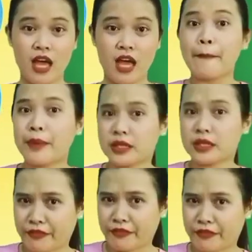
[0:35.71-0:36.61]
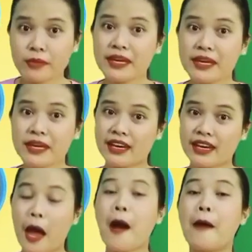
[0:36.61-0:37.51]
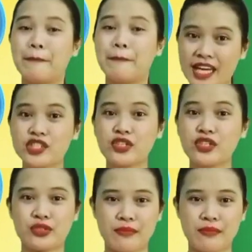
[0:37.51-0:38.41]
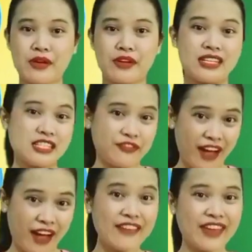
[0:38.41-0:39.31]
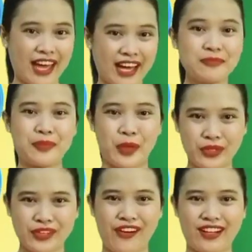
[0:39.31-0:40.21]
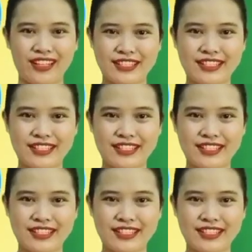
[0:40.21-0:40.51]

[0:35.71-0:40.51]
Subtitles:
But before we begin, make sure to remember these 5 health protocols.